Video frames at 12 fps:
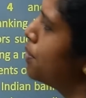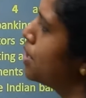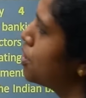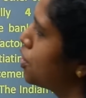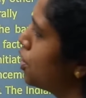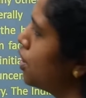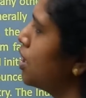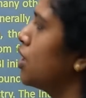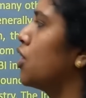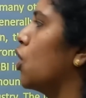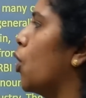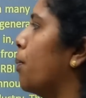withstood the
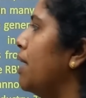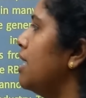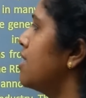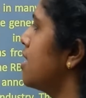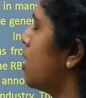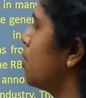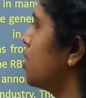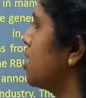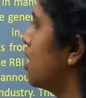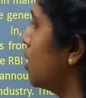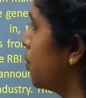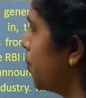global
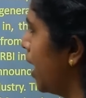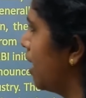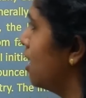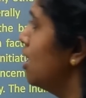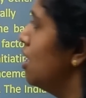downturn well.